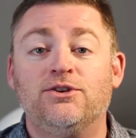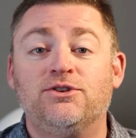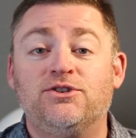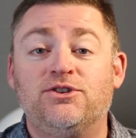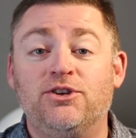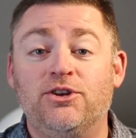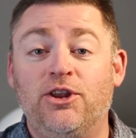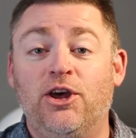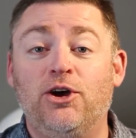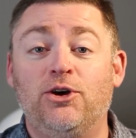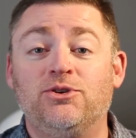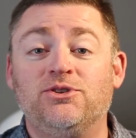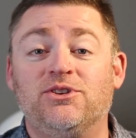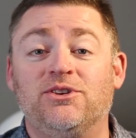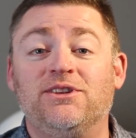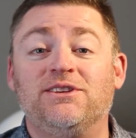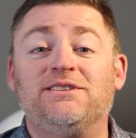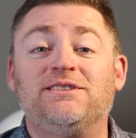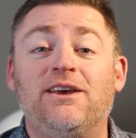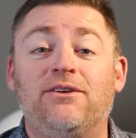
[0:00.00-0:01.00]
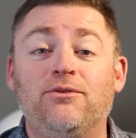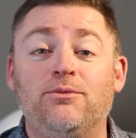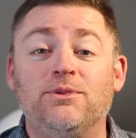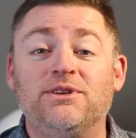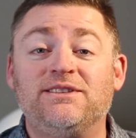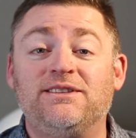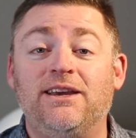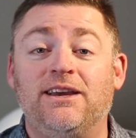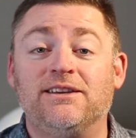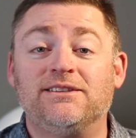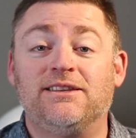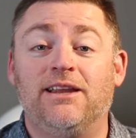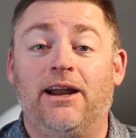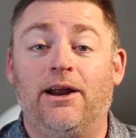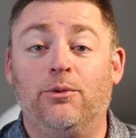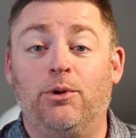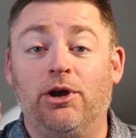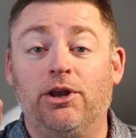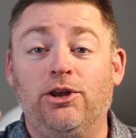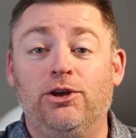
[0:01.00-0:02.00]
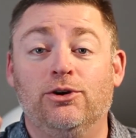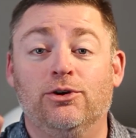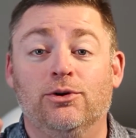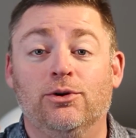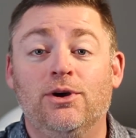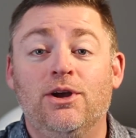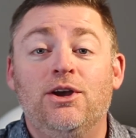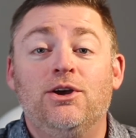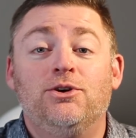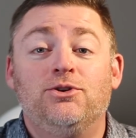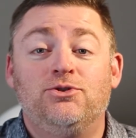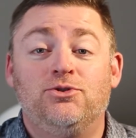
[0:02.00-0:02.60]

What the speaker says: So those are the 7 mistakes that I want you